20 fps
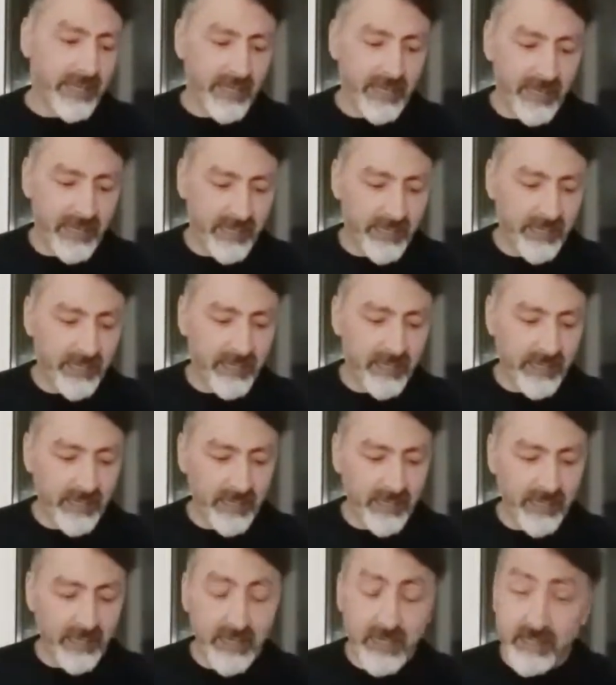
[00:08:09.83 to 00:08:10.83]
and
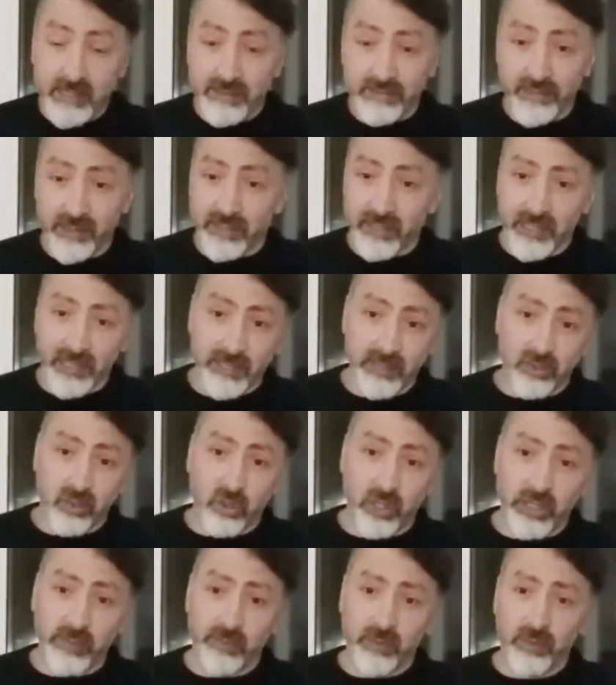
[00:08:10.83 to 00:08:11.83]
it is very
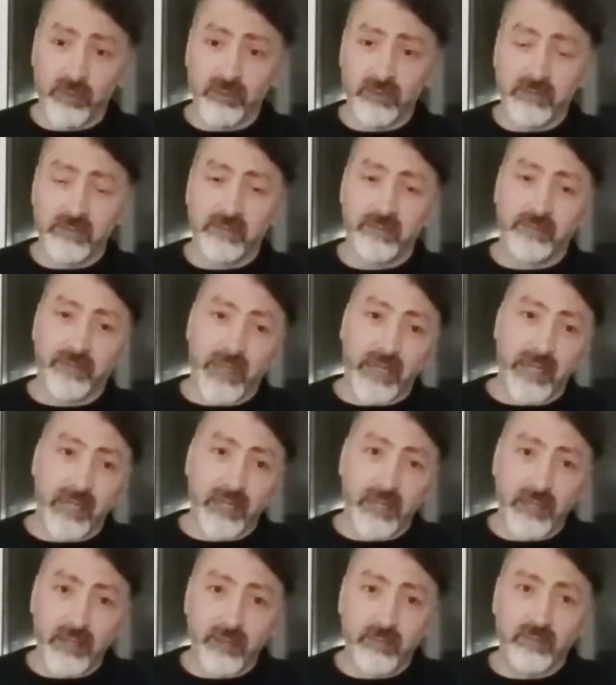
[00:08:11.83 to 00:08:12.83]
enjoyable,
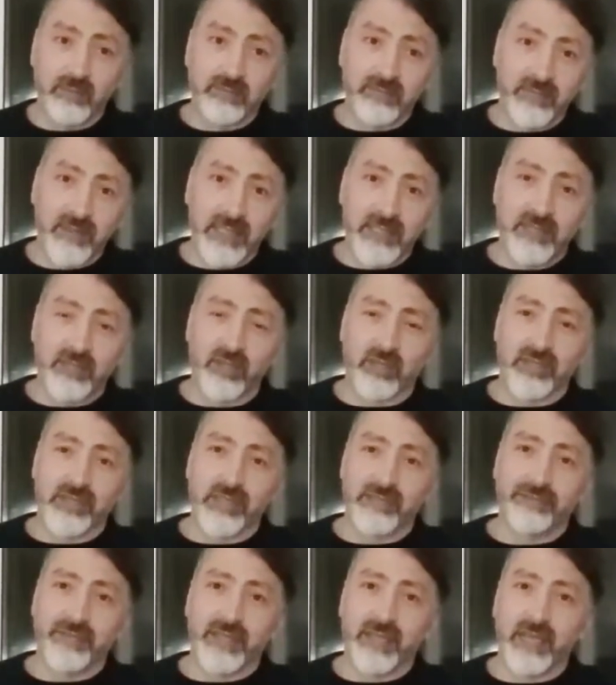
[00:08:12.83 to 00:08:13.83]
but it's not
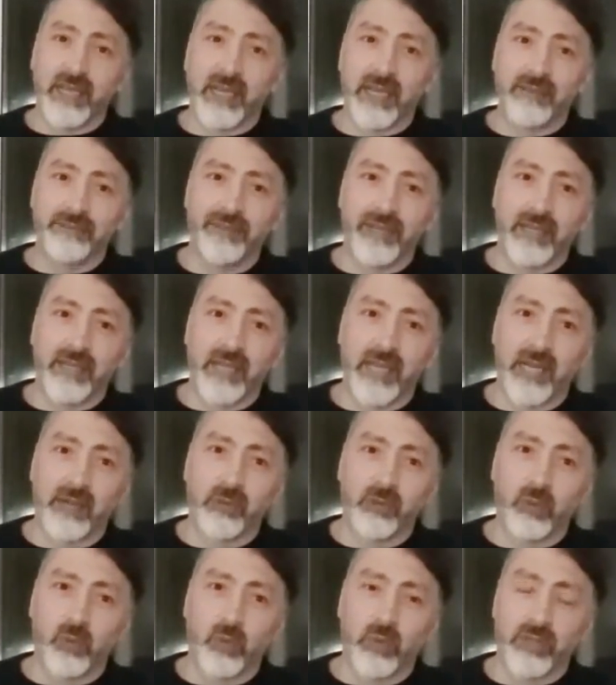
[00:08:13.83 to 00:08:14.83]
something that I think that I
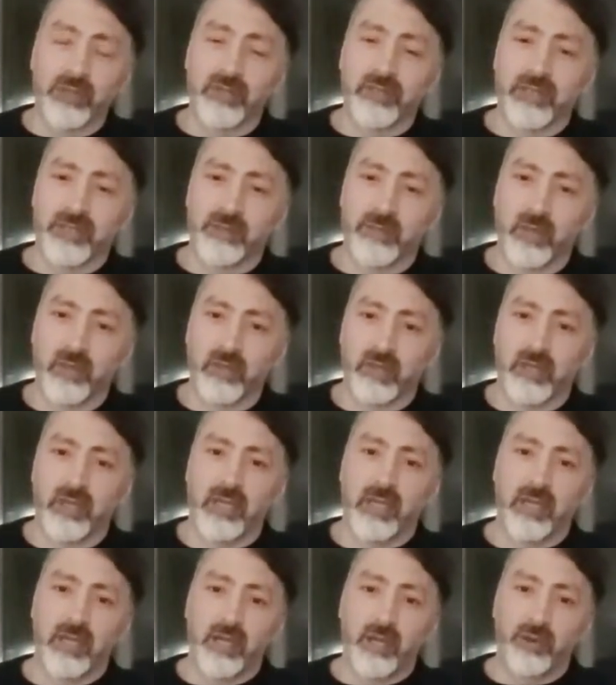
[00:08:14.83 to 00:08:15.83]
would want to smoke
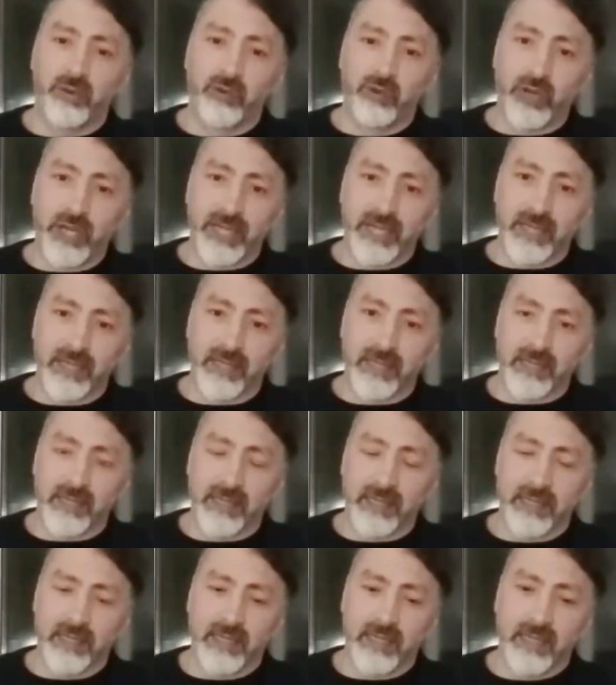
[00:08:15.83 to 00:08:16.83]

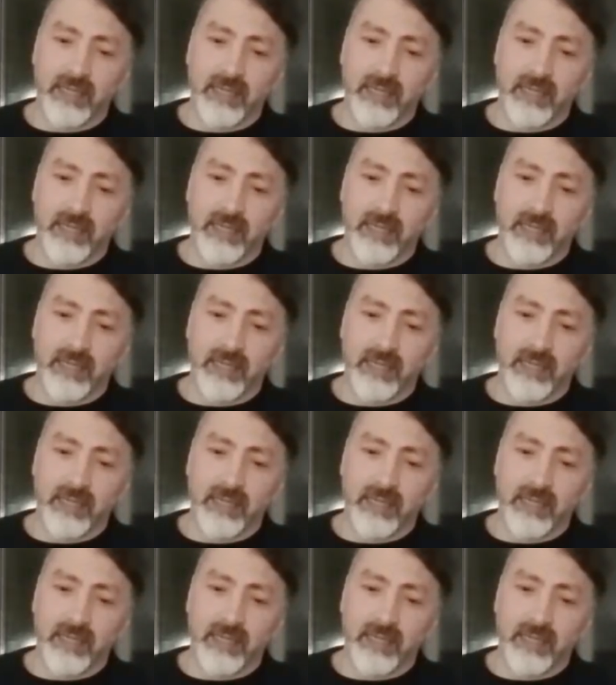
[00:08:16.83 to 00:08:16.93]
regularly.